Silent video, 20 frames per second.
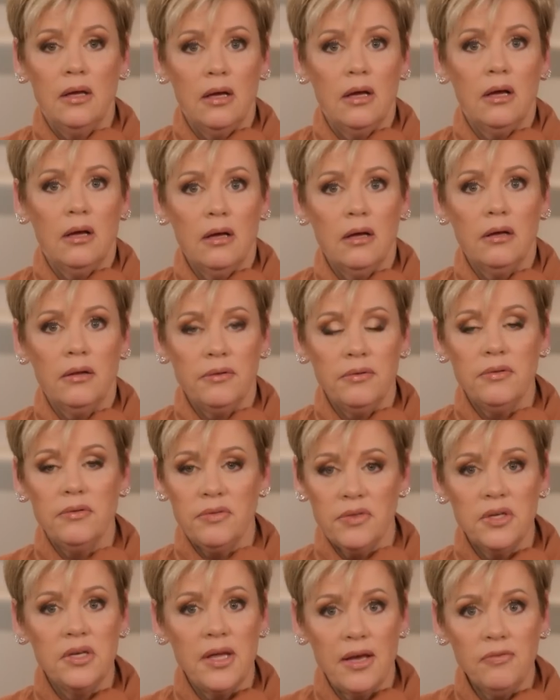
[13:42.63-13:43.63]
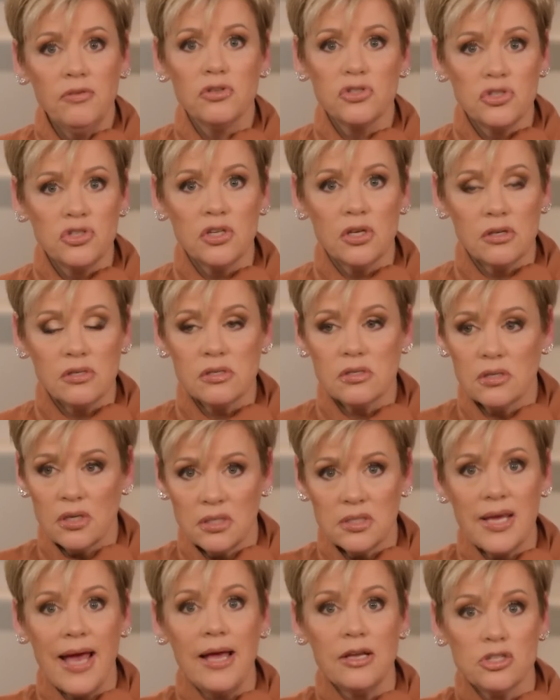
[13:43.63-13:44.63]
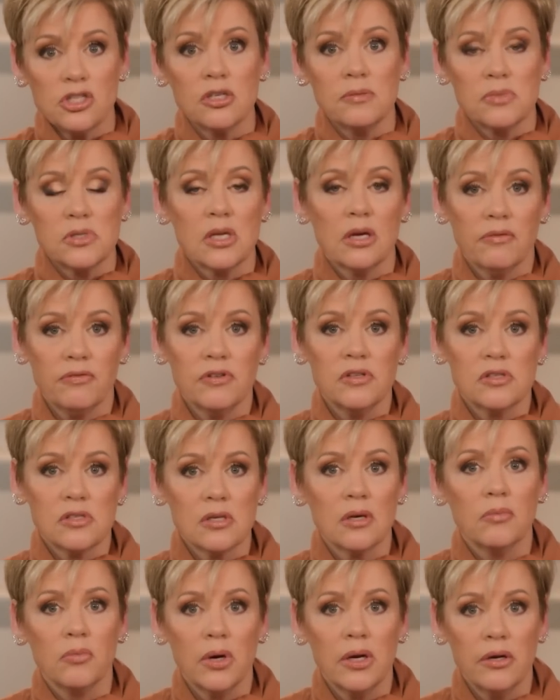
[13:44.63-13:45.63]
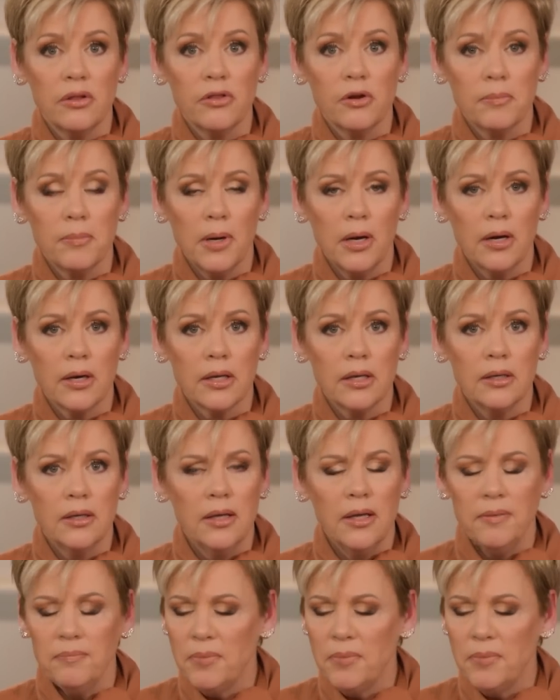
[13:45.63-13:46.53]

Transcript: the devil's just attached himself in some way to their body.